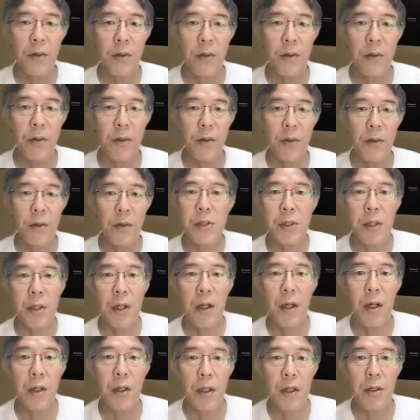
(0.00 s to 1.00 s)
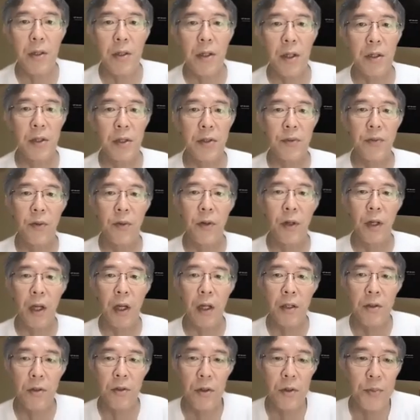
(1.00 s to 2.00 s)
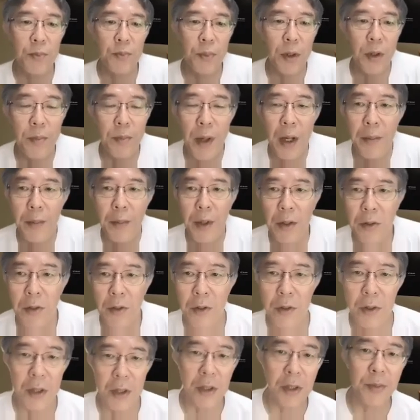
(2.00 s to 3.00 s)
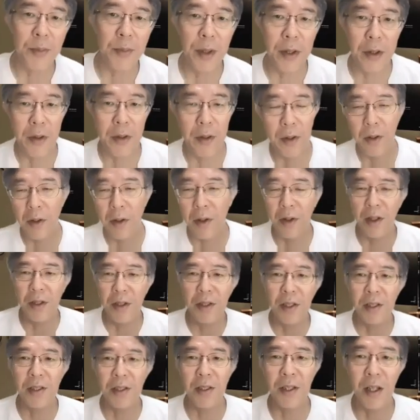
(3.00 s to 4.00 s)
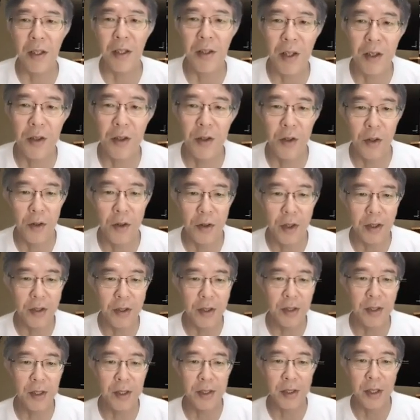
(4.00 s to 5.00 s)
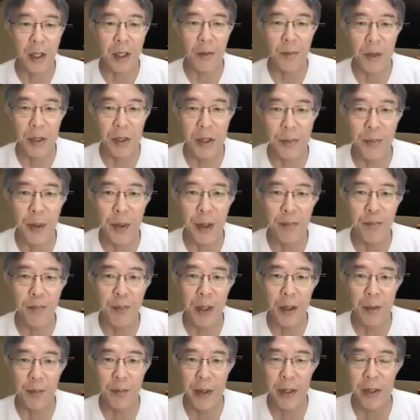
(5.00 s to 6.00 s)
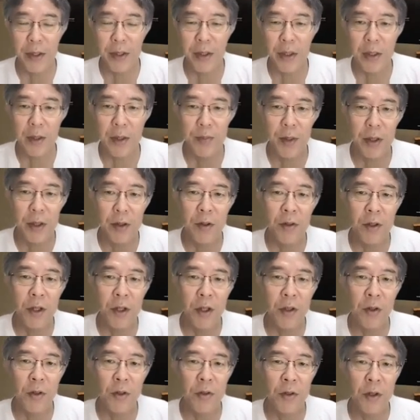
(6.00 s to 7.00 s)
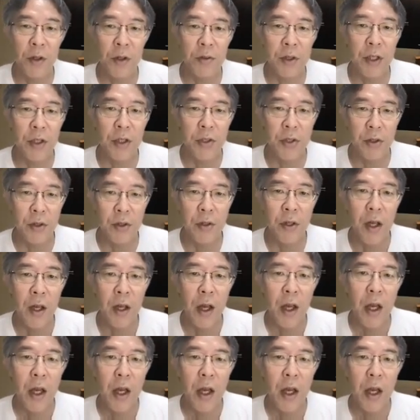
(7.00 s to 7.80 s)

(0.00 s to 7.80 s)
discuss uh, index for a loop of Hamiltonians, but this is nothing new. This is the same as pumping business, but only new notation.